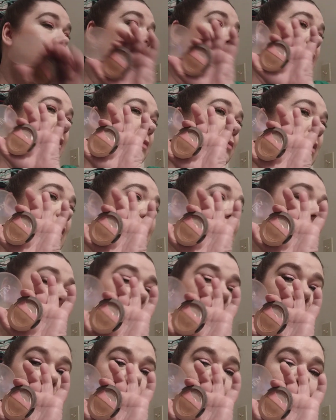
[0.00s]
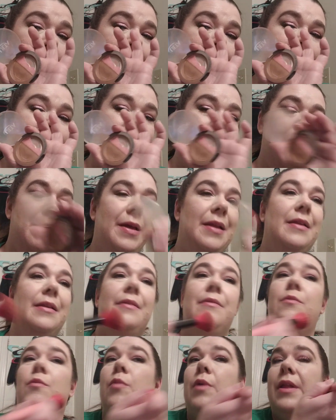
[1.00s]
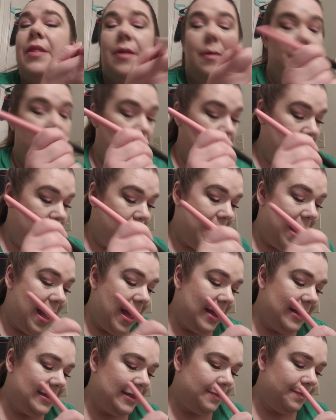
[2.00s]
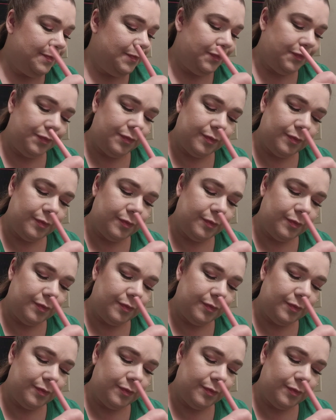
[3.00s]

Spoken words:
This was a sample that came in one of their beauty bags.